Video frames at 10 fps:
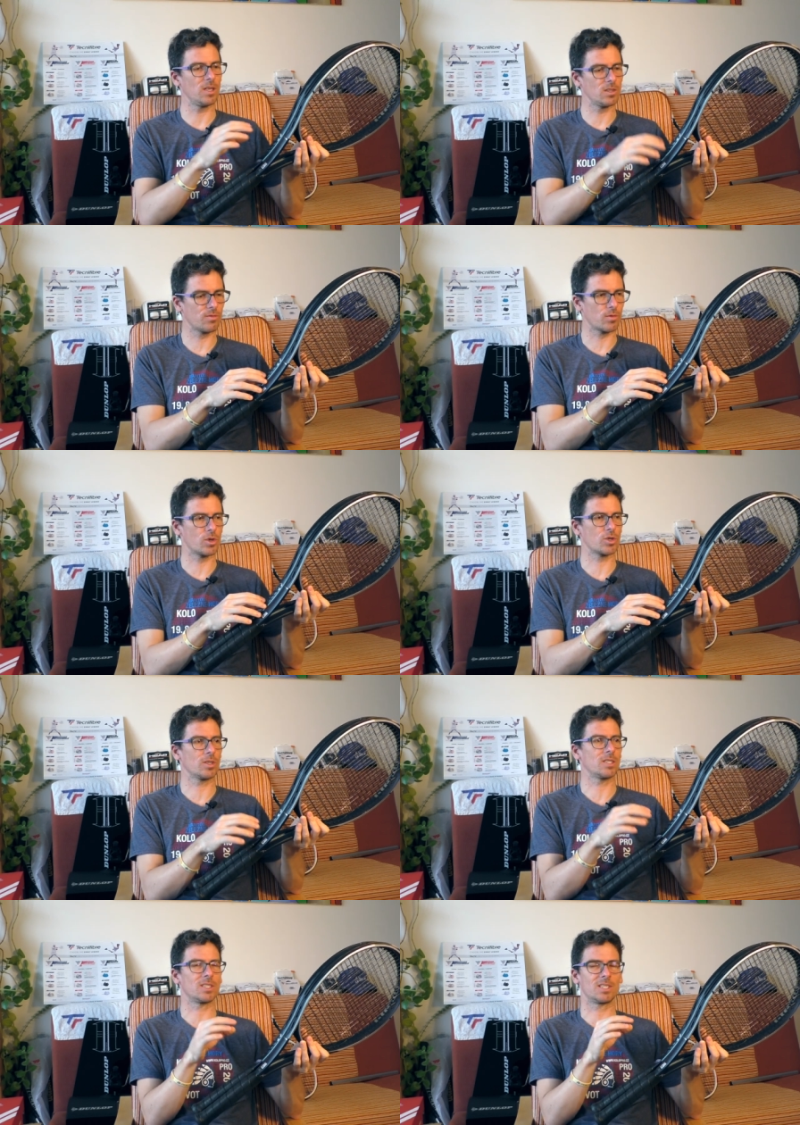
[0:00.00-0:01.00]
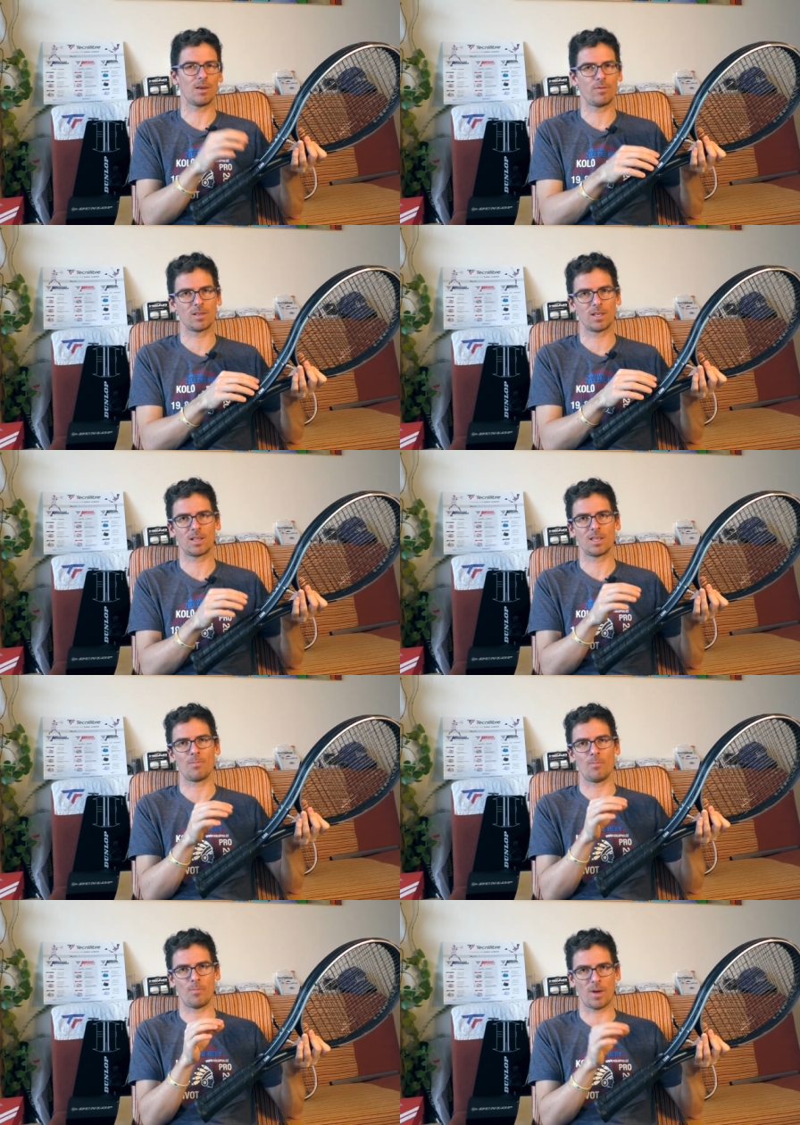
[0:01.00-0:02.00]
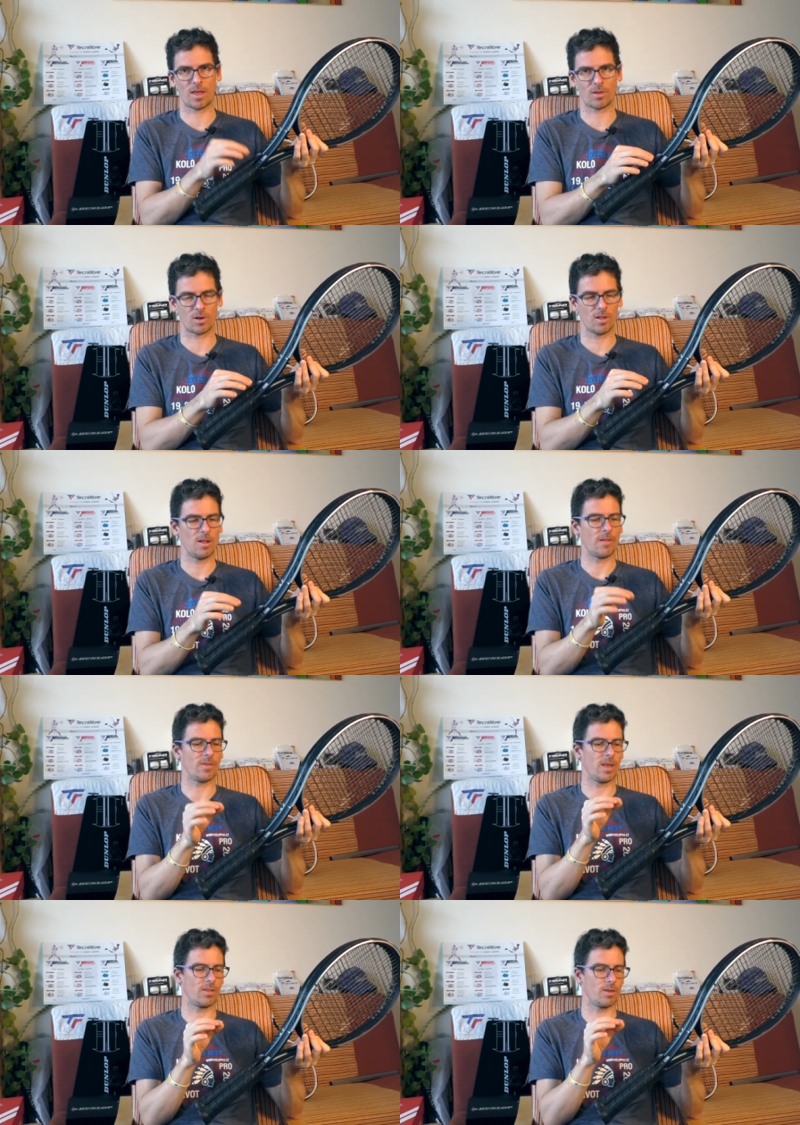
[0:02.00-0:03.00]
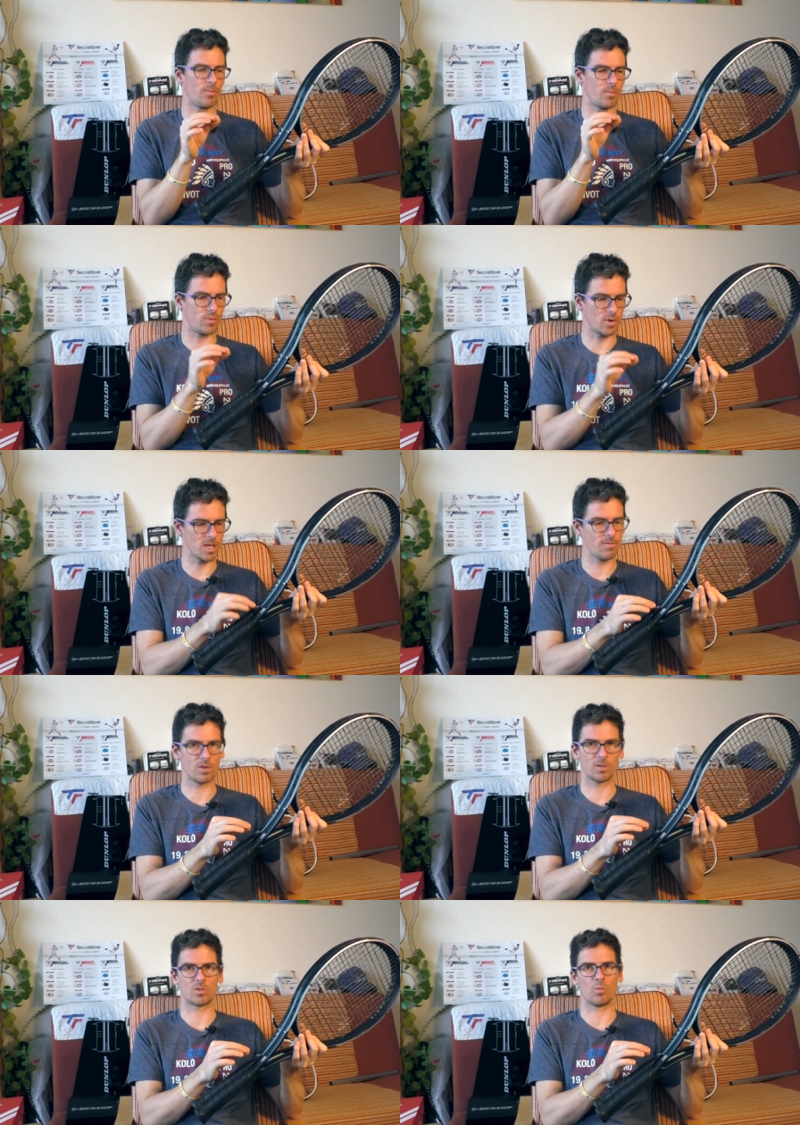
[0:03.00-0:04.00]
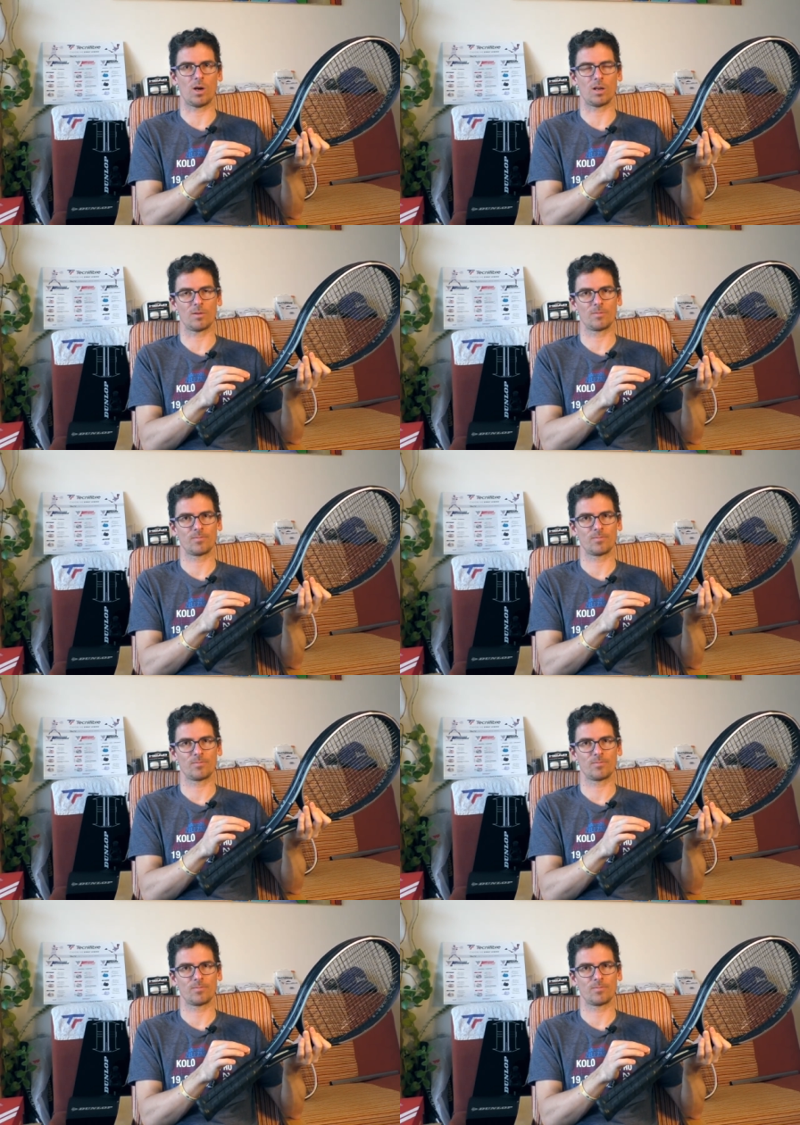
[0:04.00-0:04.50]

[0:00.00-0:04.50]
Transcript: This version is definitely better than the previous one.